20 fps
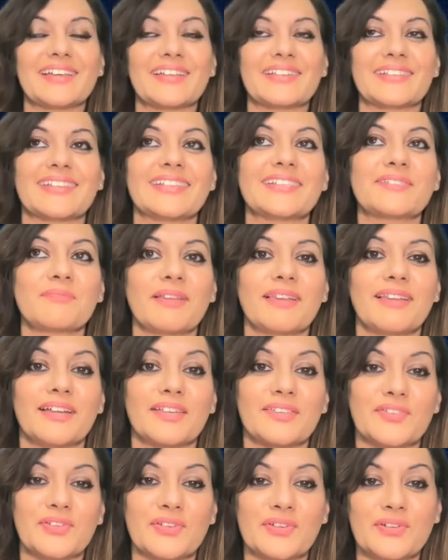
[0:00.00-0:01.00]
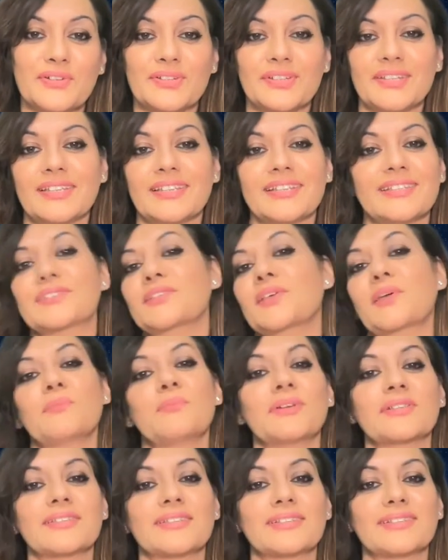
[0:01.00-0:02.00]
since my last recording. So
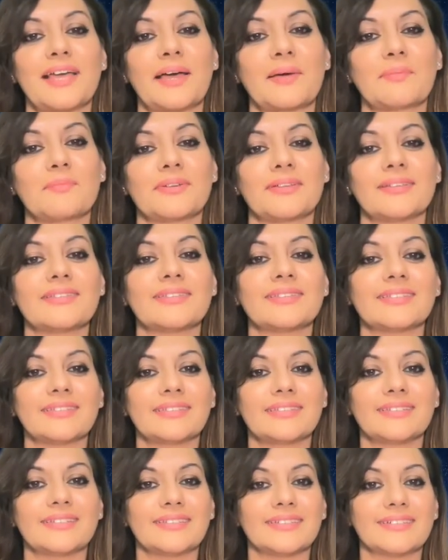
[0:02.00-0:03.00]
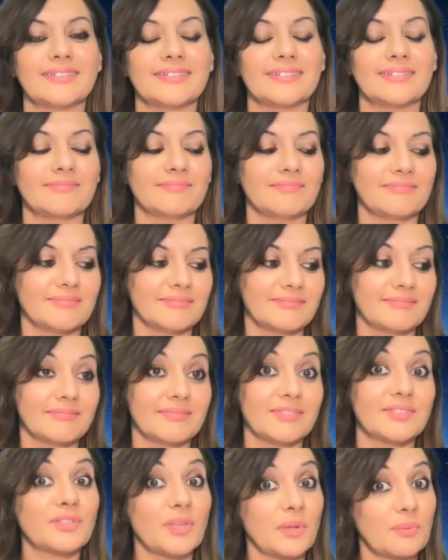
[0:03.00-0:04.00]
much has happened, and
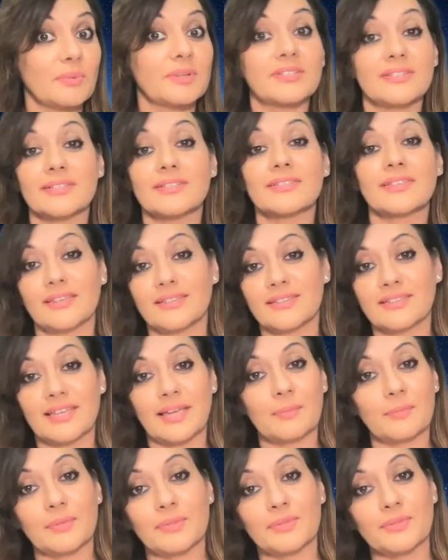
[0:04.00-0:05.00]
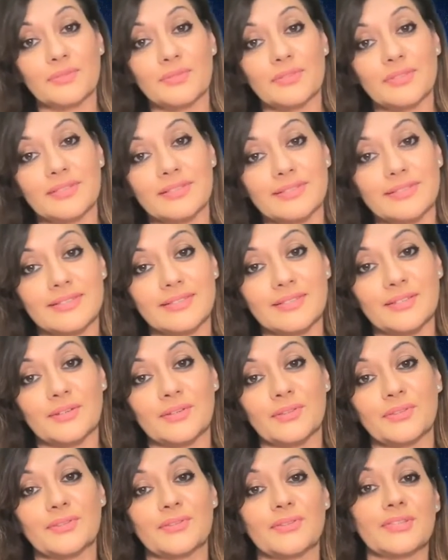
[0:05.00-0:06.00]
so much is going to happen through
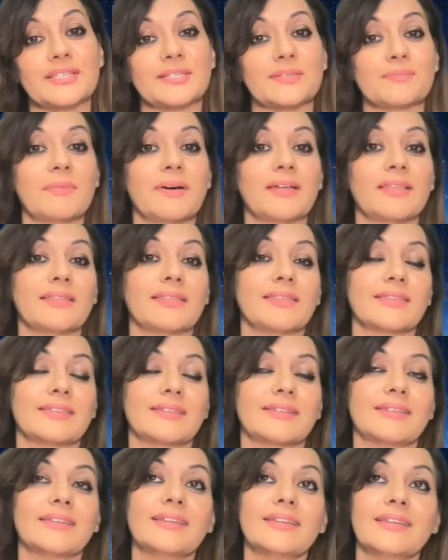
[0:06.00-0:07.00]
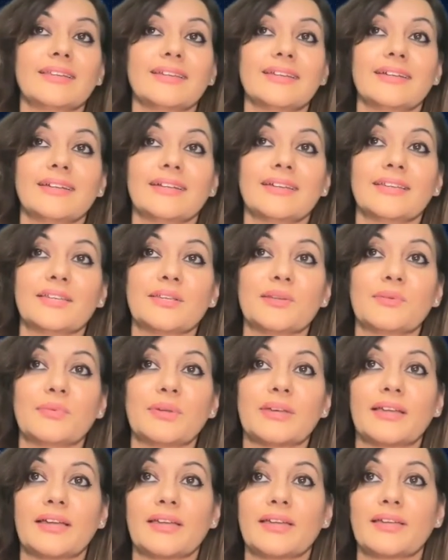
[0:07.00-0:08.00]
this month. And
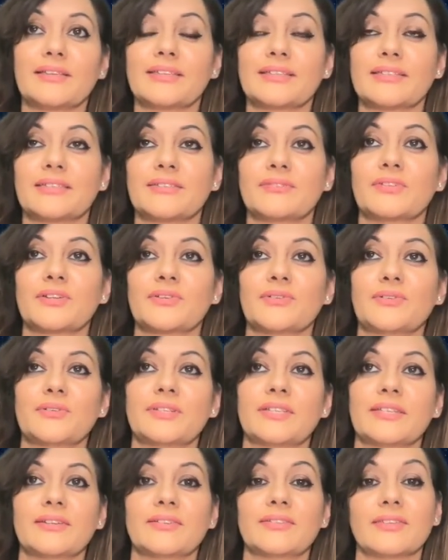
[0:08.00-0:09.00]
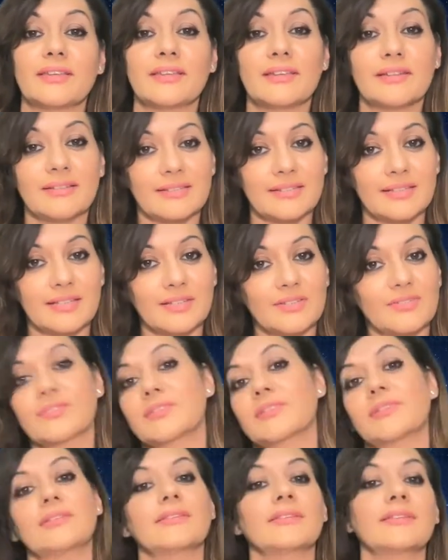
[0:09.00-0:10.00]
when I did the recording on the last
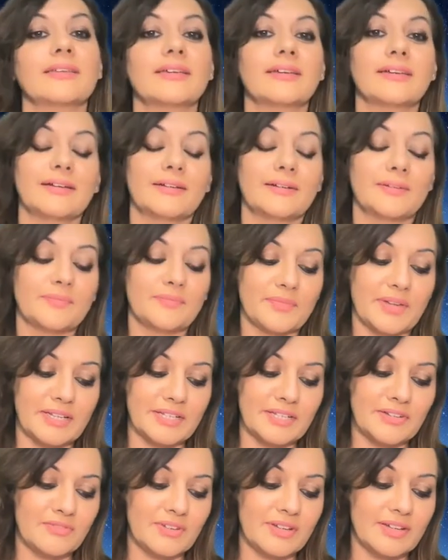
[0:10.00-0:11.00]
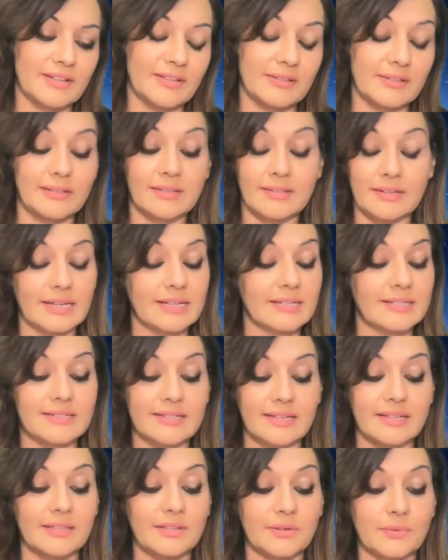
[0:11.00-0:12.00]
session, I didn't realize the next
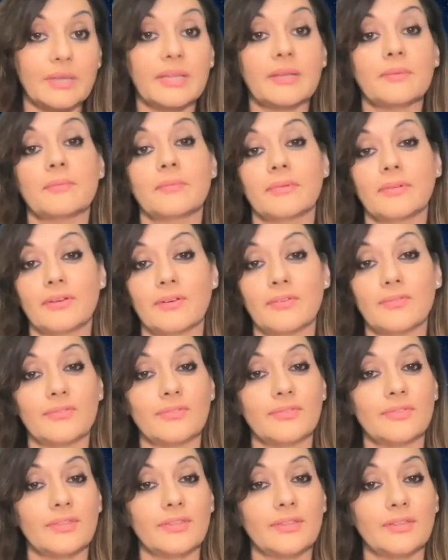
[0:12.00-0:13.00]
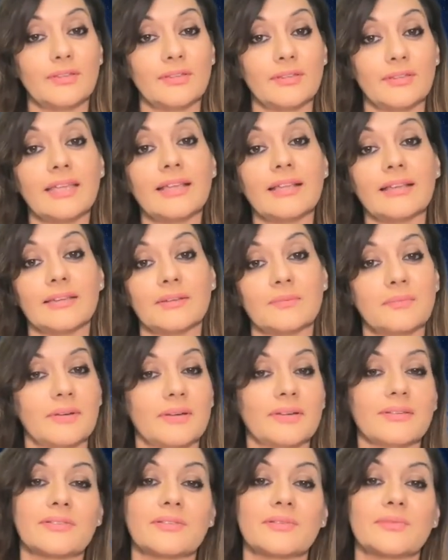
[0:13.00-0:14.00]
day the Queen of the England
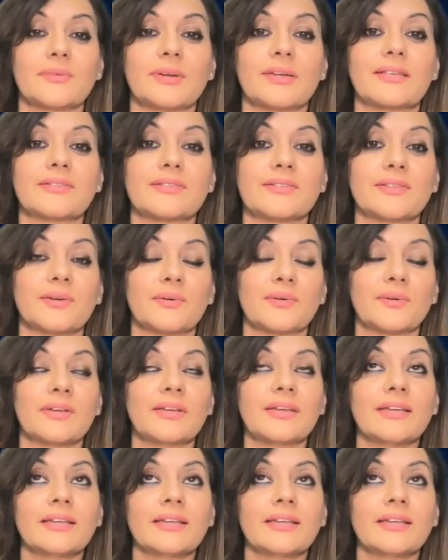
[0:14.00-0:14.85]
passed away. So